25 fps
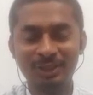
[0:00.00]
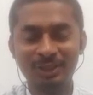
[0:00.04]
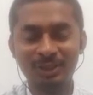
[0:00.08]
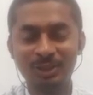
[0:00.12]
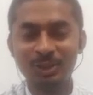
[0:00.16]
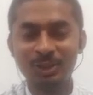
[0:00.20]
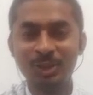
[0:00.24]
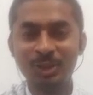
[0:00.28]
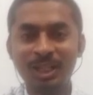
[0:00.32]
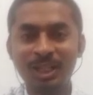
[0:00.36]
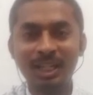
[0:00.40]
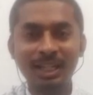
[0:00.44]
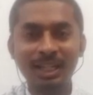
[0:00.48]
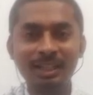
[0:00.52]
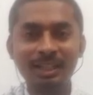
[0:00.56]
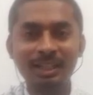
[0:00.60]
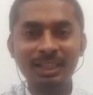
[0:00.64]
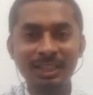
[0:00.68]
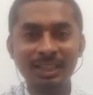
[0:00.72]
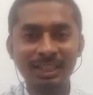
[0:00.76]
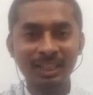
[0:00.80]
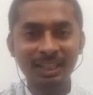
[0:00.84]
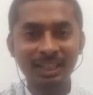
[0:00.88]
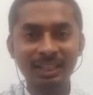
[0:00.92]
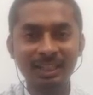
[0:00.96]
So I
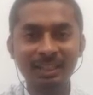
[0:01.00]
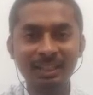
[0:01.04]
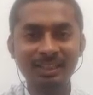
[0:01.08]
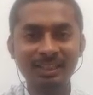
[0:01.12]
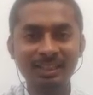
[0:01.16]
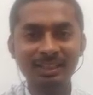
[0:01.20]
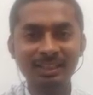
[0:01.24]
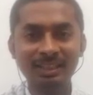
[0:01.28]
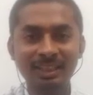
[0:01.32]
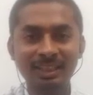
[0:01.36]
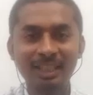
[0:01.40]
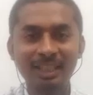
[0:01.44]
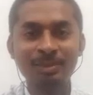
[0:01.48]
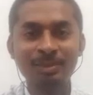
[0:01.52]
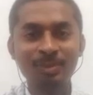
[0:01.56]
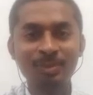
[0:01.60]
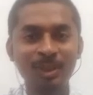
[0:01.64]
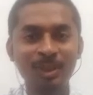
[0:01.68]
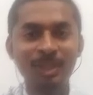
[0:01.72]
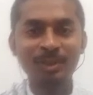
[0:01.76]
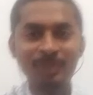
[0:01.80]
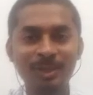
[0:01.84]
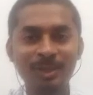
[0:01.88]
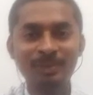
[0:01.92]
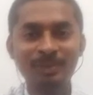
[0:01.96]
think this
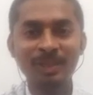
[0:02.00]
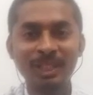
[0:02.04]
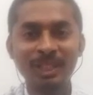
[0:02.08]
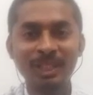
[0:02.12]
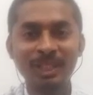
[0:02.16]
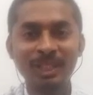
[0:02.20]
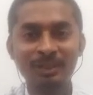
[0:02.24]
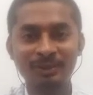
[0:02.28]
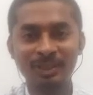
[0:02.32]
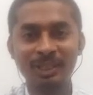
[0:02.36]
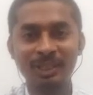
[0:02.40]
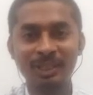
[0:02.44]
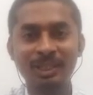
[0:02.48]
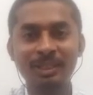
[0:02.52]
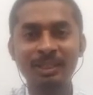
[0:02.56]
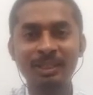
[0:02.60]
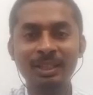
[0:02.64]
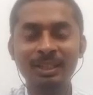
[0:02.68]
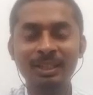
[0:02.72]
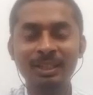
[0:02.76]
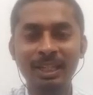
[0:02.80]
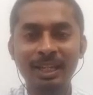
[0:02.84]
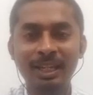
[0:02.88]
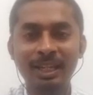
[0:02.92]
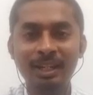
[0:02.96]
point was very
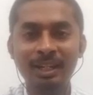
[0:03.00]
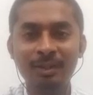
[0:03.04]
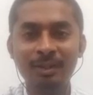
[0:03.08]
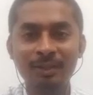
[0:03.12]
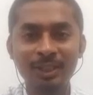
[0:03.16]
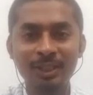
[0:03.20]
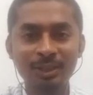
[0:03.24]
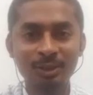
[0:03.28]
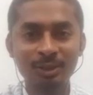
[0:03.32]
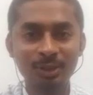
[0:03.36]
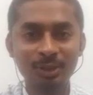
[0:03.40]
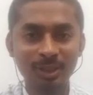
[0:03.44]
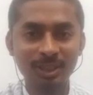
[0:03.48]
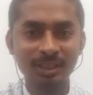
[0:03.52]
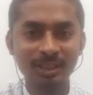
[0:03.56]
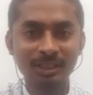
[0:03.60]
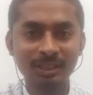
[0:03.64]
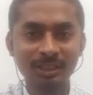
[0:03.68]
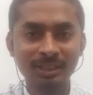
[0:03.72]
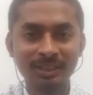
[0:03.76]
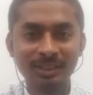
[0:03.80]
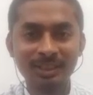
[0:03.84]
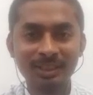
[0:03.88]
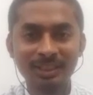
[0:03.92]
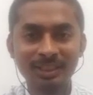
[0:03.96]
very end was good.
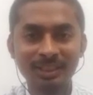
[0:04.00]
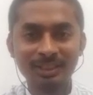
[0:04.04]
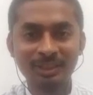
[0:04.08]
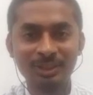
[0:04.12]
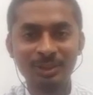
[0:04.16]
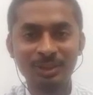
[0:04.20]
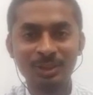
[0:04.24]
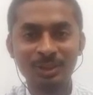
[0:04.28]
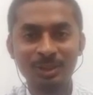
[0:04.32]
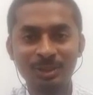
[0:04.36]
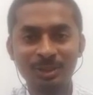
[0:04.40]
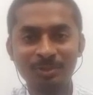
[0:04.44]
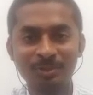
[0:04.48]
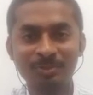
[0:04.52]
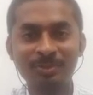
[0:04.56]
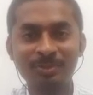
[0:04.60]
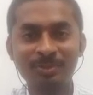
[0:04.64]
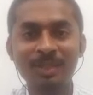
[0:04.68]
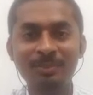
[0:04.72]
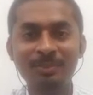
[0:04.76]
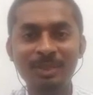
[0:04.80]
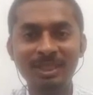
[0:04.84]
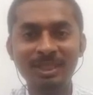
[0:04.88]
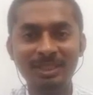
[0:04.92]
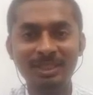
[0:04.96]
So one,
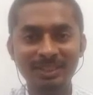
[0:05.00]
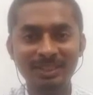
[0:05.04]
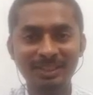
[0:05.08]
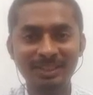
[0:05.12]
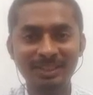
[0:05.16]
maybe one point